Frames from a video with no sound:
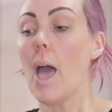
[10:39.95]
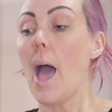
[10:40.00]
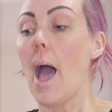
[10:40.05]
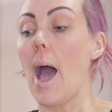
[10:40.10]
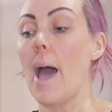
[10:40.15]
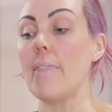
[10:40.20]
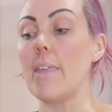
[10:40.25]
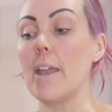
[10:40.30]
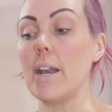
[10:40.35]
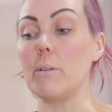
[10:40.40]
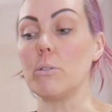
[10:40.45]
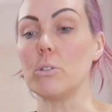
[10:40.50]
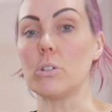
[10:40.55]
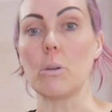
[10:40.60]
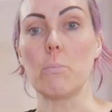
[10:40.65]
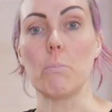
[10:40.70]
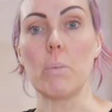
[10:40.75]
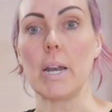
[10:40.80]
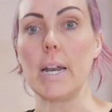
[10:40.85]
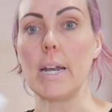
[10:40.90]
and then it was
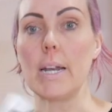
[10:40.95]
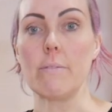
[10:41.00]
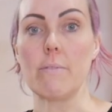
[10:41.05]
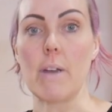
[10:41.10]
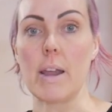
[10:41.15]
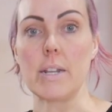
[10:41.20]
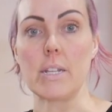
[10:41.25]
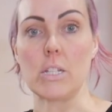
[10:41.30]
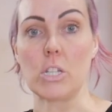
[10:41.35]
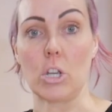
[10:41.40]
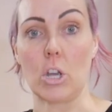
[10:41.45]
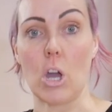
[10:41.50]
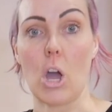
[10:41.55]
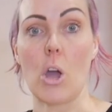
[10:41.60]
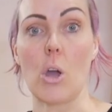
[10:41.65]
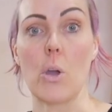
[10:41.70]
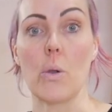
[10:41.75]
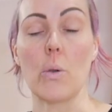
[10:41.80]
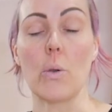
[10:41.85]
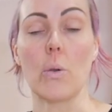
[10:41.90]
completely ready to
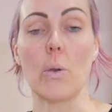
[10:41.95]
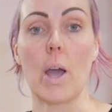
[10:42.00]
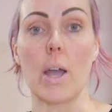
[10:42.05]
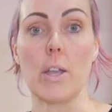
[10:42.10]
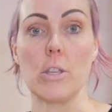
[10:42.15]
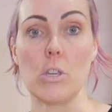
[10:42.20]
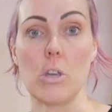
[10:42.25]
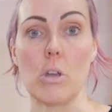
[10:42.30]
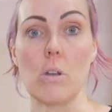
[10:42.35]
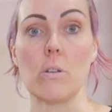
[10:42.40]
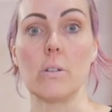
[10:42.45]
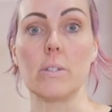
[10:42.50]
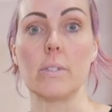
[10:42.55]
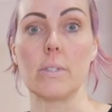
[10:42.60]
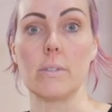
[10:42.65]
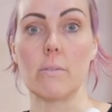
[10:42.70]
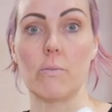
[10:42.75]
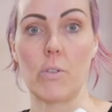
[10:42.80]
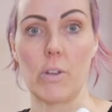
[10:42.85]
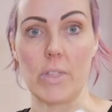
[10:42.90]
go and use
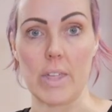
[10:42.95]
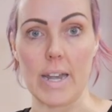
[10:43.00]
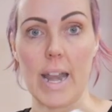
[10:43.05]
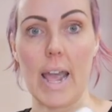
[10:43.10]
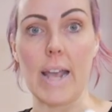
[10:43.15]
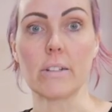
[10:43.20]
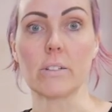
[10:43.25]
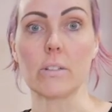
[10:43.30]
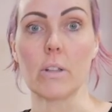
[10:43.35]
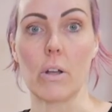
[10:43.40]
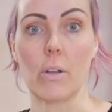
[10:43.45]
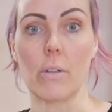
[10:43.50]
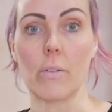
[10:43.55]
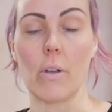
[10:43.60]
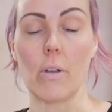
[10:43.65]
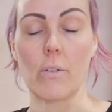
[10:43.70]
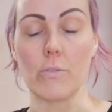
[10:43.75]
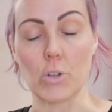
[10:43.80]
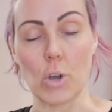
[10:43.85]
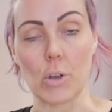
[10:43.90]
for the next lot
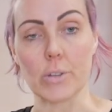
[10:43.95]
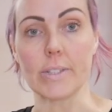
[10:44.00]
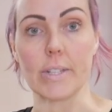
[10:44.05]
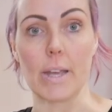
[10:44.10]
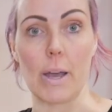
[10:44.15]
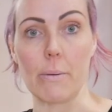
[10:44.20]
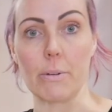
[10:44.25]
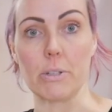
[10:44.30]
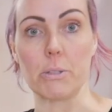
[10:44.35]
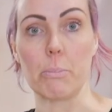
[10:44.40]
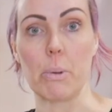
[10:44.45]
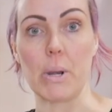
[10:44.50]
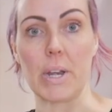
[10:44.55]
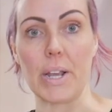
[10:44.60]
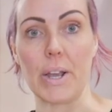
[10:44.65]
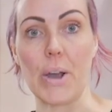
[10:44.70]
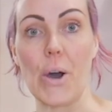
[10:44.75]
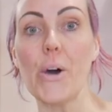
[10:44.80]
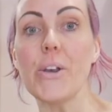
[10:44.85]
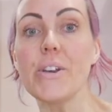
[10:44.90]
of dots that I was
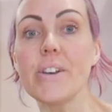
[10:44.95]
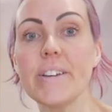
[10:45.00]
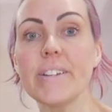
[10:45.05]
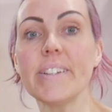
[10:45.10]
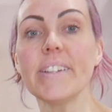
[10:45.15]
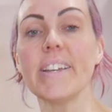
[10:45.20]
putting on.